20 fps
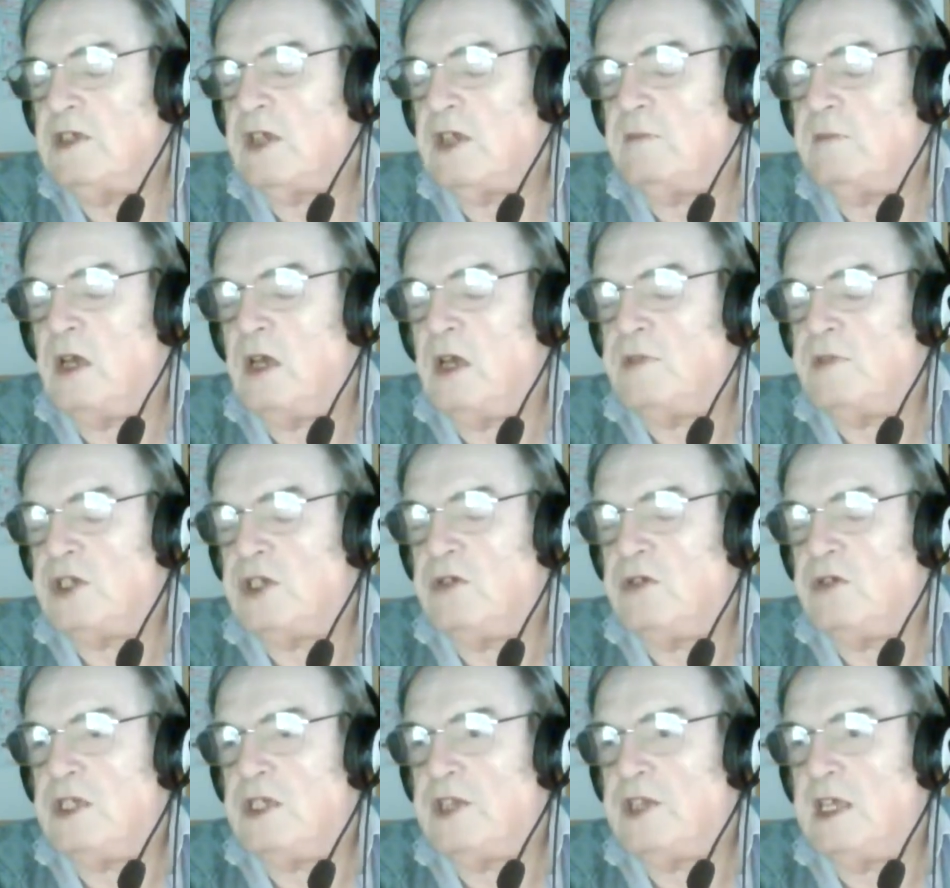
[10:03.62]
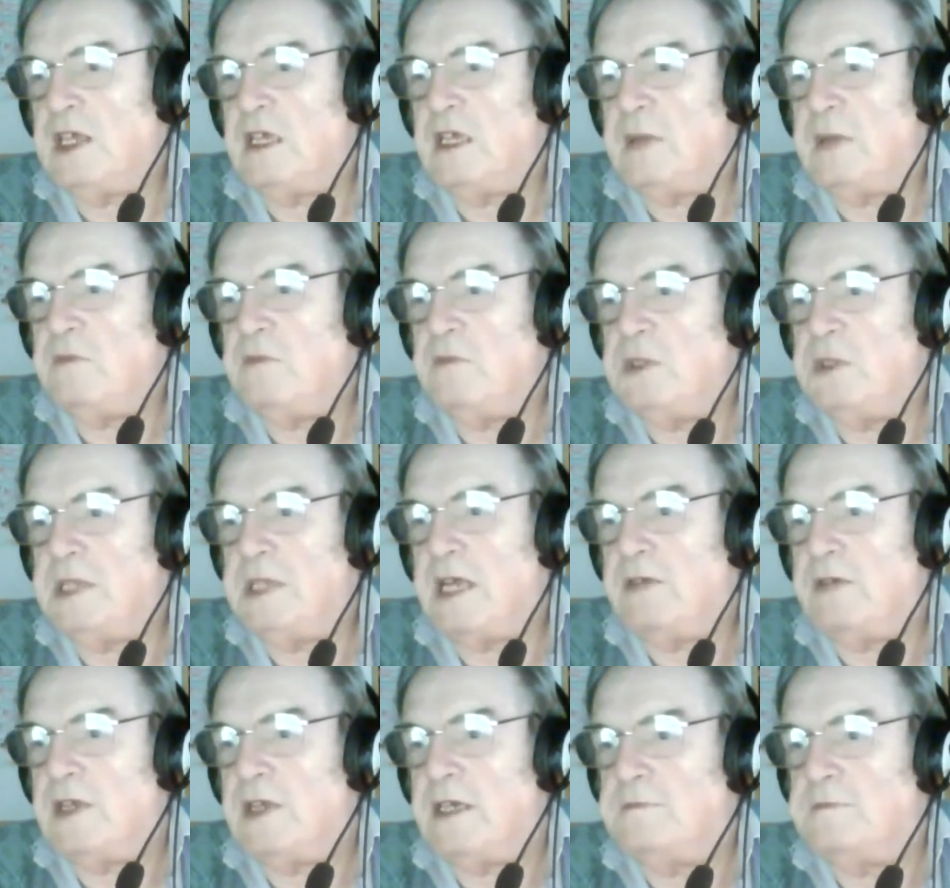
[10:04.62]
I'm seriously thinking about moving
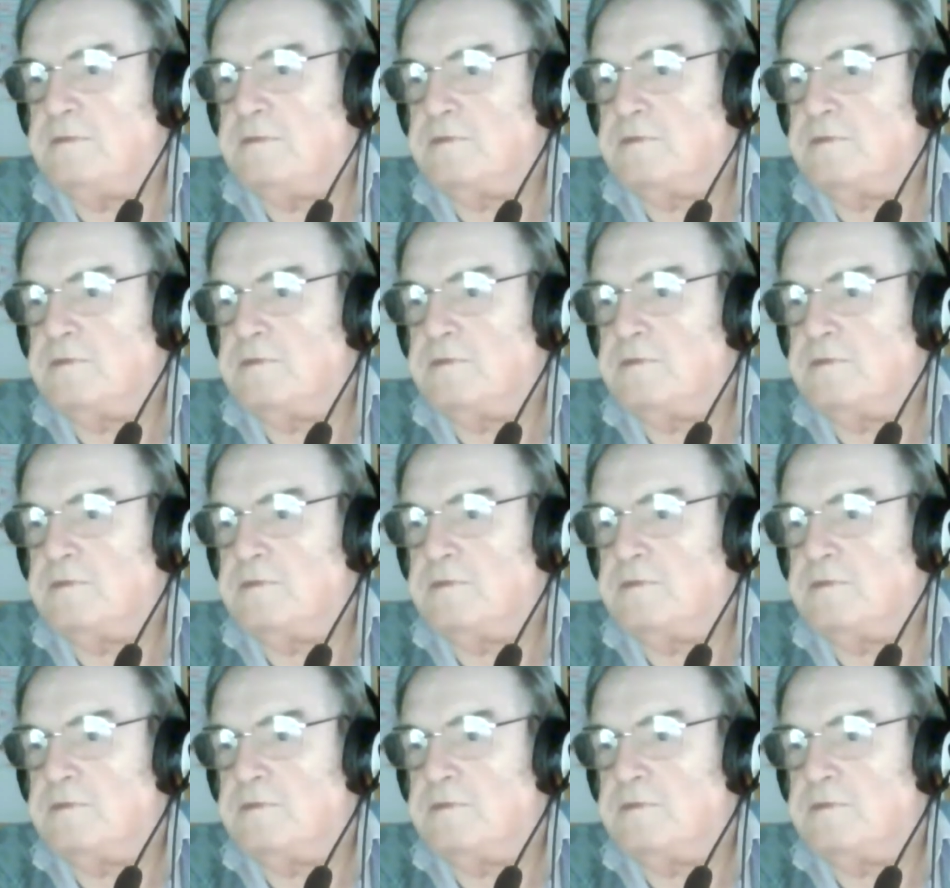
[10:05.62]
out there.